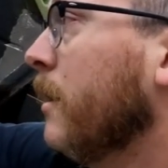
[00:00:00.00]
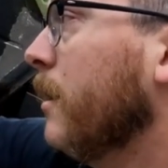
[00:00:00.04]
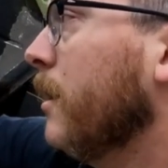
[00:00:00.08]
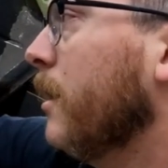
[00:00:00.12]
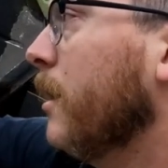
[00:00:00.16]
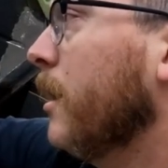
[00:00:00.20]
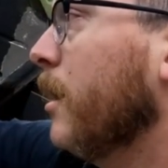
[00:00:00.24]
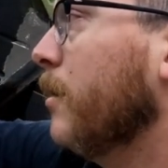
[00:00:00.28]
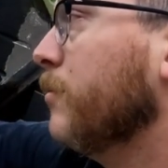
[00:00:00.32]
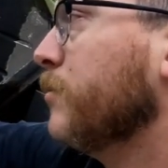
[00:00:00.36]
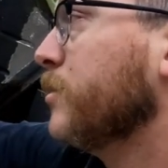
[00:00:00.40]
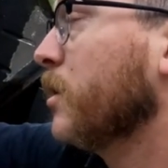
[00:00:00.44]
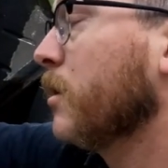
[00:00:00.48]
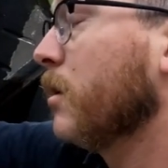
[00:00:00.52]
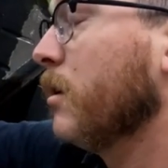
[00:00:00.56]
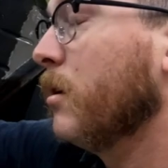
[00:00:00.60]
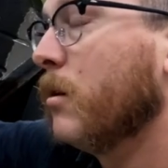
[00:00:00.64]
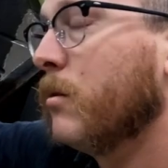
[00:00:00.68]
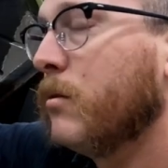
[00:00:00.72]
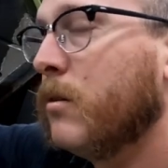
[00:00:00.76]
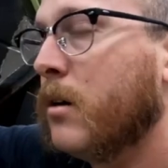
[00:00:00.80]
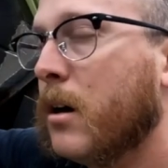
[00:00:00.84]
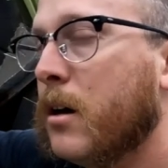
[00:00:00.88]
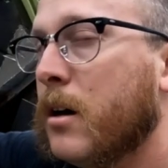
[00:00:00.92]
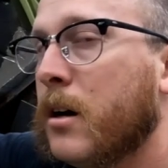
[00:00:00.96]
Um, so, you
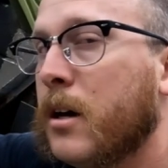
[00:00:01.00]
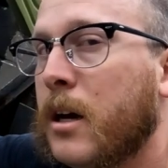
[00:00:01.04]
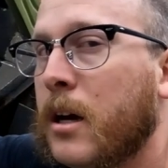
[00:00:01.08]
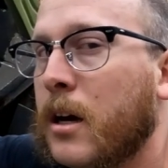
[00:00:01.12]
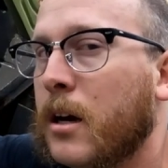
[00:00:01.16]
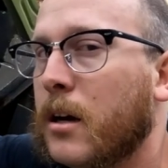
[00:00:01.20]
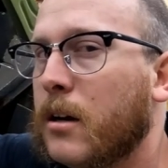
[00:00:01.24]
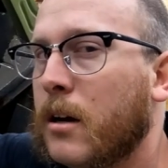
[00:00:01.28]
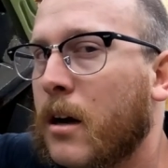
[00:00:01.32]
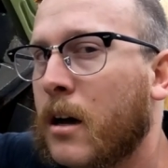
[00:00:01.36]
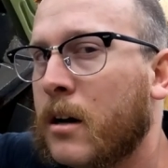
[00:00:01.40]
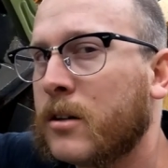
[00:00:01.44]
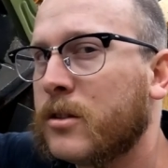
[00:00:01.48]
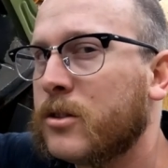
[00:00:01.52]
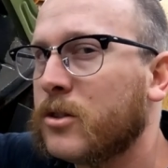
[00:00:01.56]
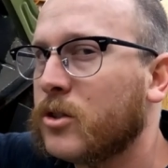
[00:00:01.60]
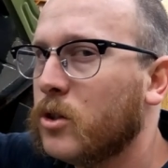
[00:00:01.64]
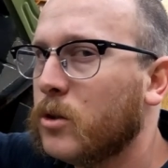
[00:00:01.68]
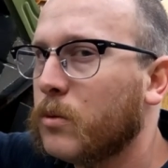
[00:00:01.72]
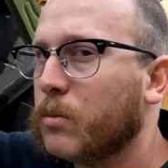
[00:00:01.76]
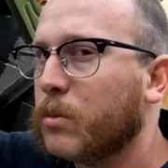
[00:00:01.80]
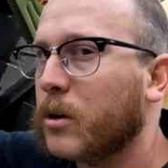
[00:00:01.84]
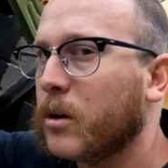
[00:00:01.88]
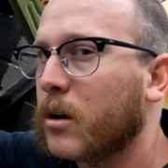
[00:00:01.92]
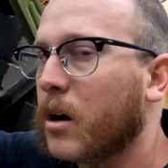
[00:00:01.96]
know, again, not a
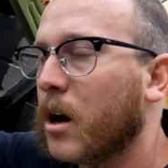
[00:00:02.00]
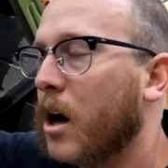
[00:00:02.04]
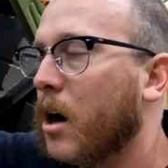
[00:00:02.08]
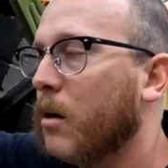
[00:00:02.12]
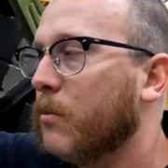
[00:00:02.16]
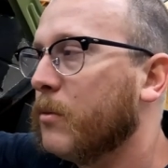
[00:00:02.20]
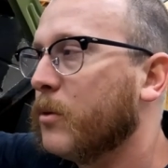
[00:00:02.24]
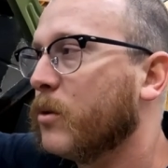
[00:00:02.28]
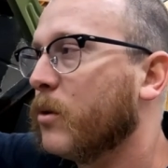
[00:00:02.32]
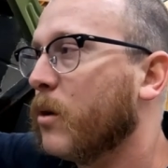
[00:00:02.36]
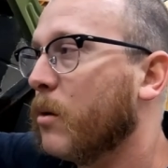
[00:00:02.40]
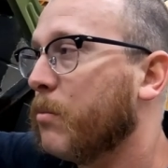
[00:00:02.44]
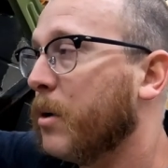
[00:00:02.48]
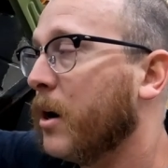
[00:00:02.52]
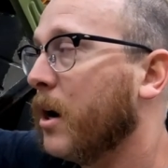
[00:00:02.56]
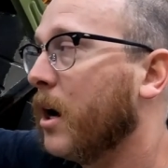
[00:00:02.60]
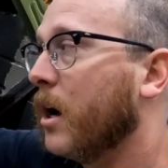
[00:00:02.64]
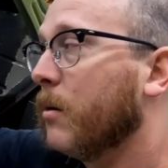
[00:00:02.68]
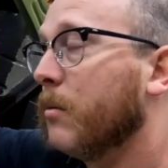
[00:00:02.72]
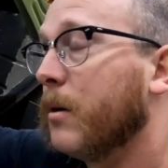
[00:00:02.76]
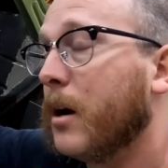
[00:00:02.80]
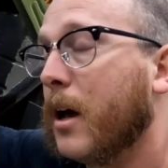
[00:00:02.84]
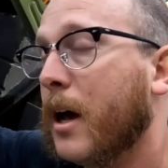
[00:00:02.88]
super common repair,